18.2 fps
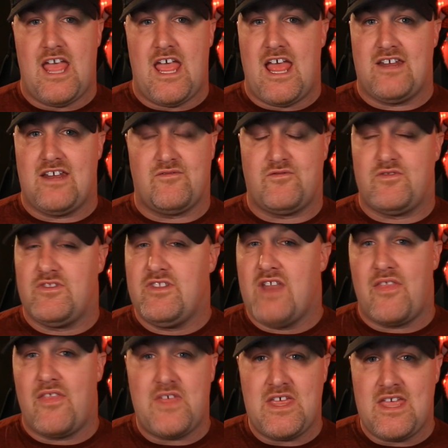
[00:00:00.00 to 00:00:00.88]
And if
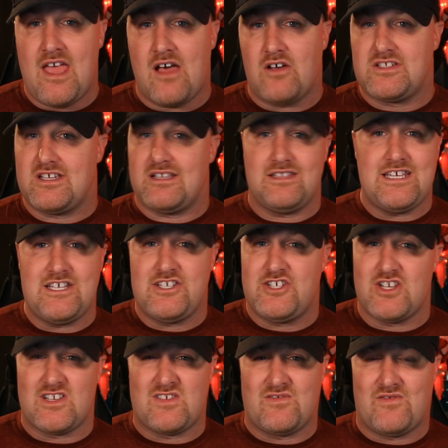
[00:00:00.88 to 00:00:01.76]
nothing else, at least
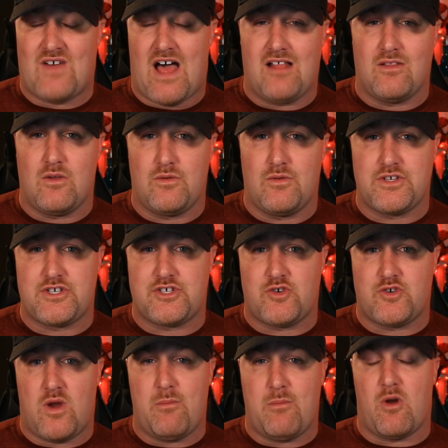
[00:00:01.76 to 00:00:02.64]
just follow the
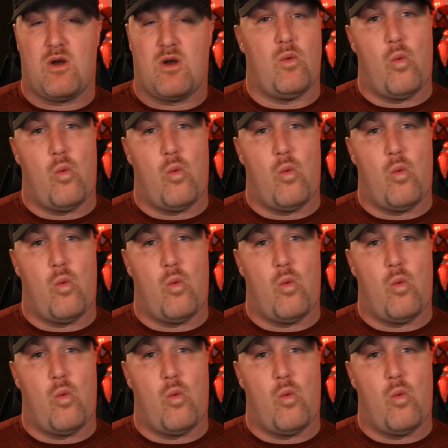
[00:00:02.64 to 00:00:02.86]
streamer,